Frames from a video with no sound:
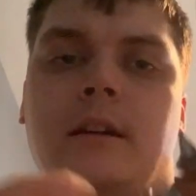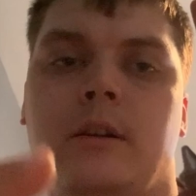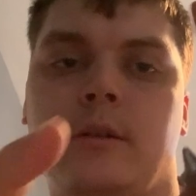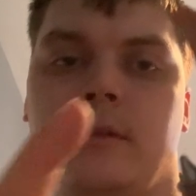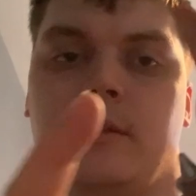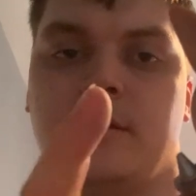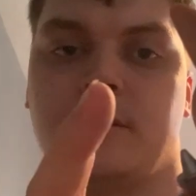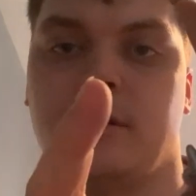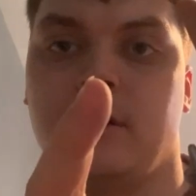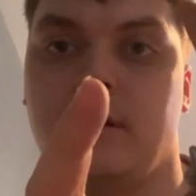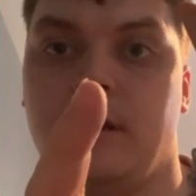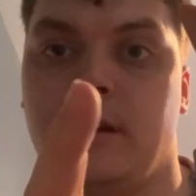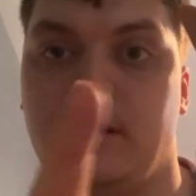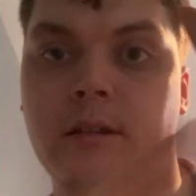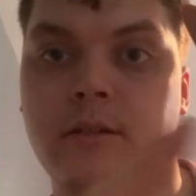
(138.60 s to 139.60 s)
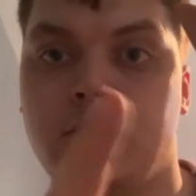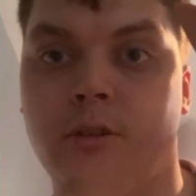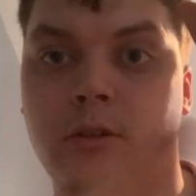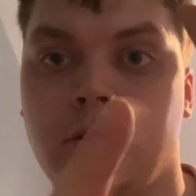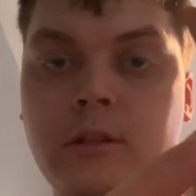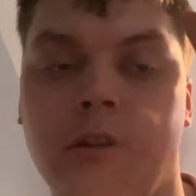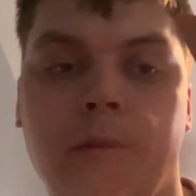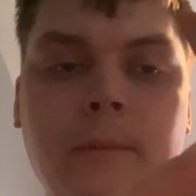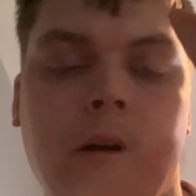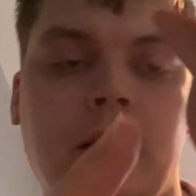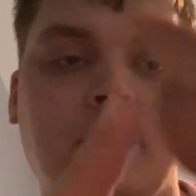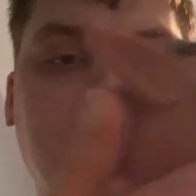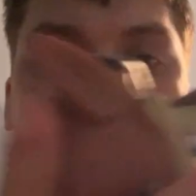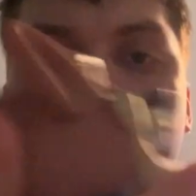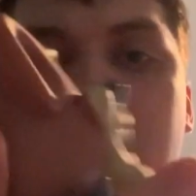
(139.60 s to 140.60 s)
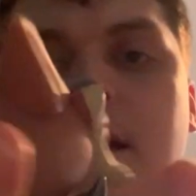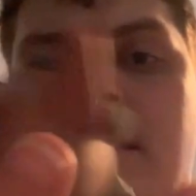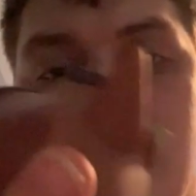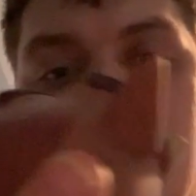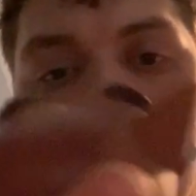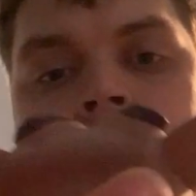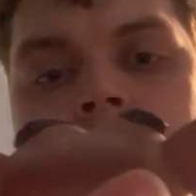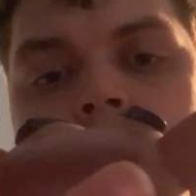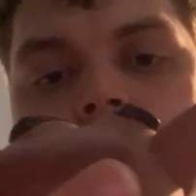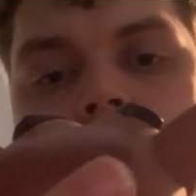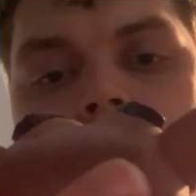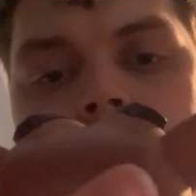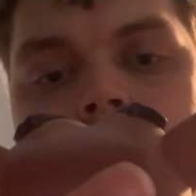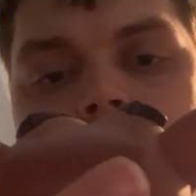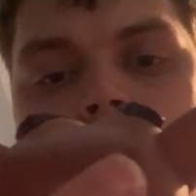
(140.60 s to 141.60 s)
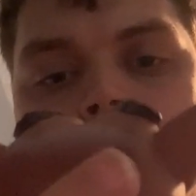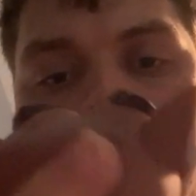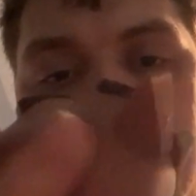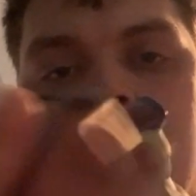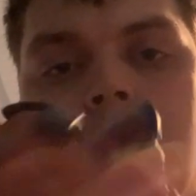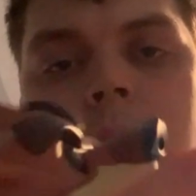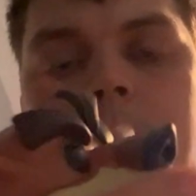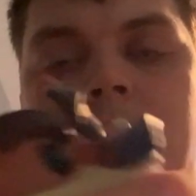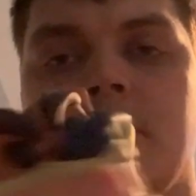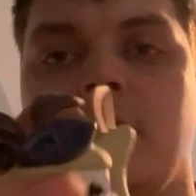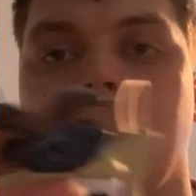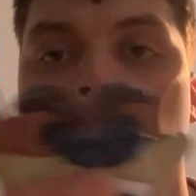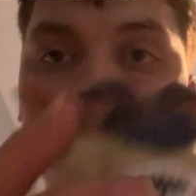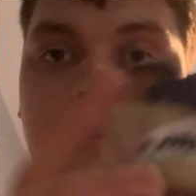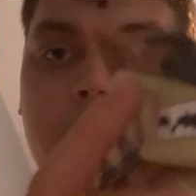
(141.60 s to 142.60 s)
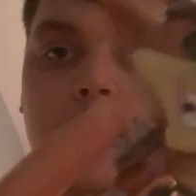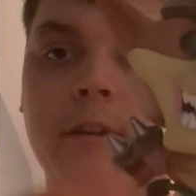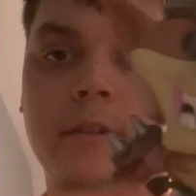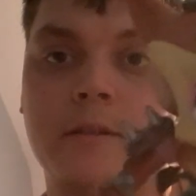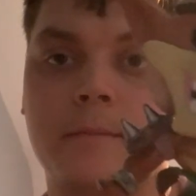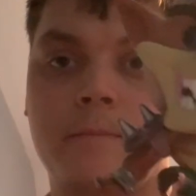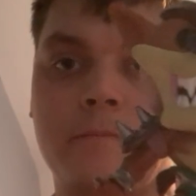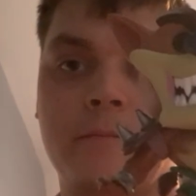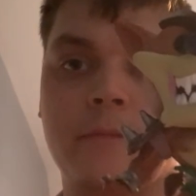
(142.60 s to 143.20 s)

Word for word: how it's got his shoulder little pads there. It looks absolutely amazing,